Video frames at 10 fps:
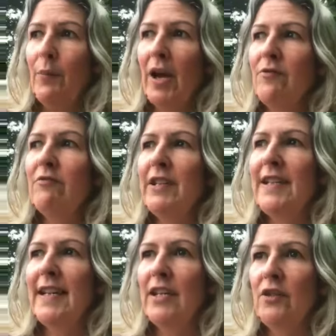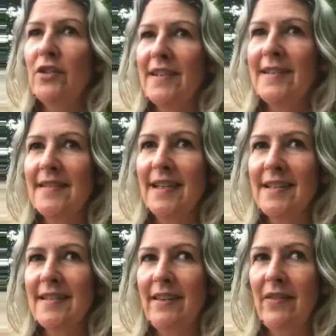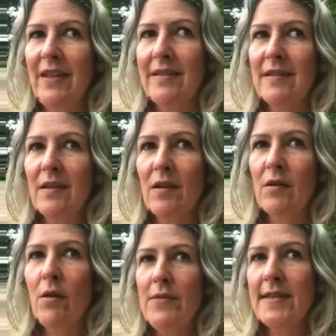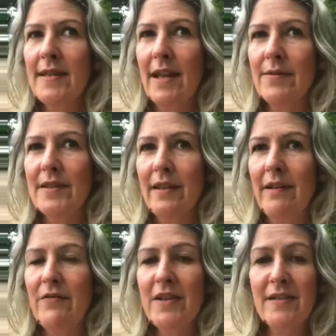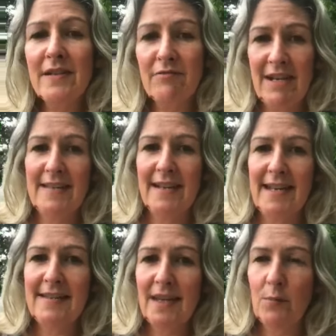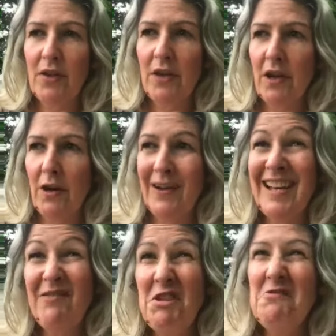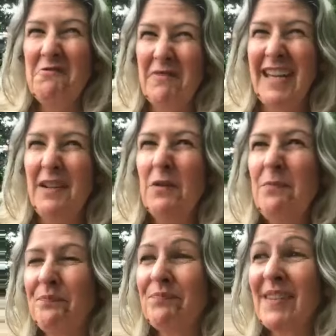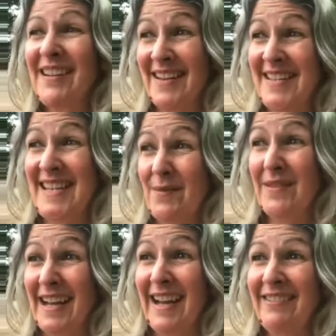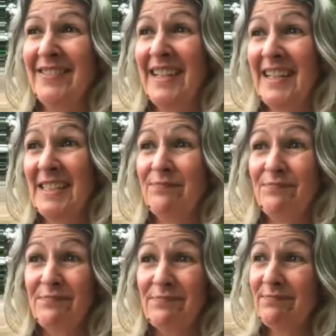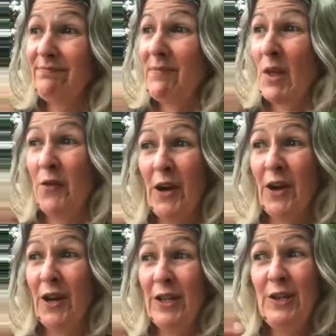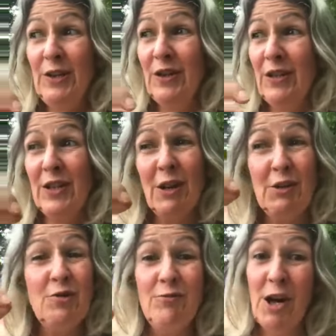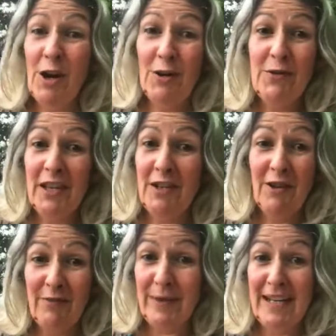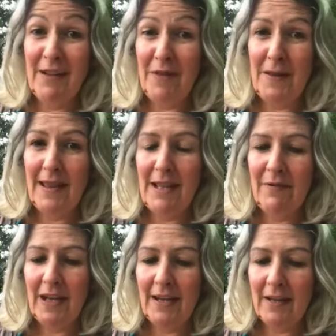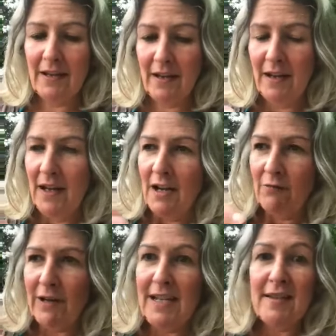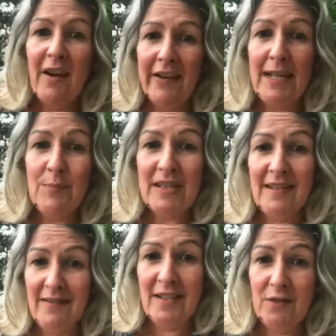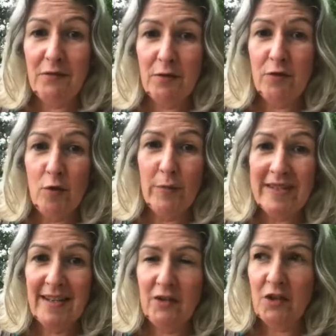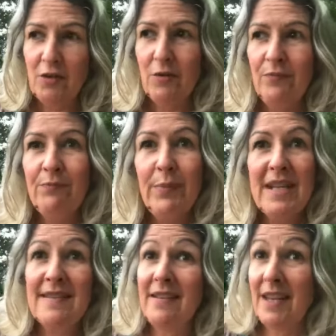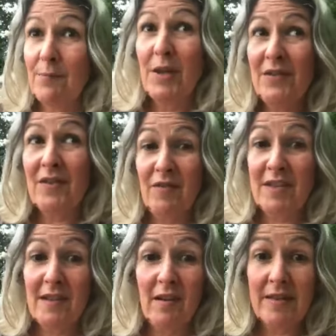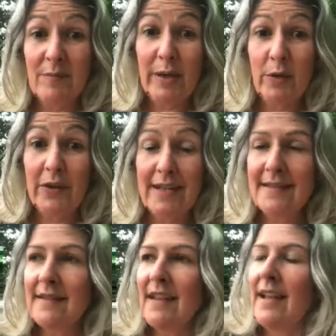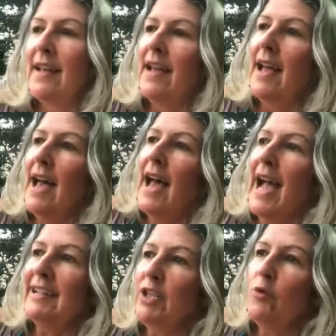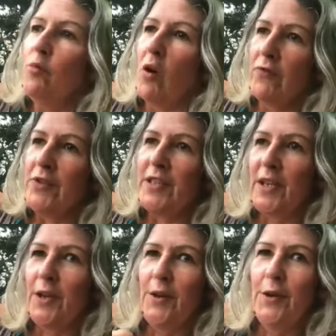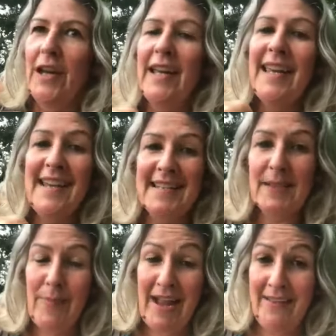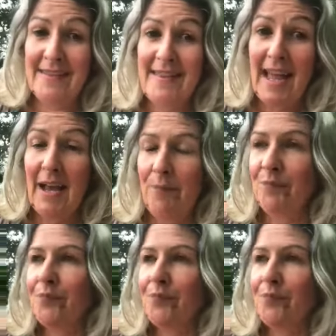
But I'm really interested in this concept. So if this is resonating with you, and if you feel kind of deep down that you know that you have been living at a really tiny percentage of your full potential, because I think most of us are, to be honest, and you want to expand that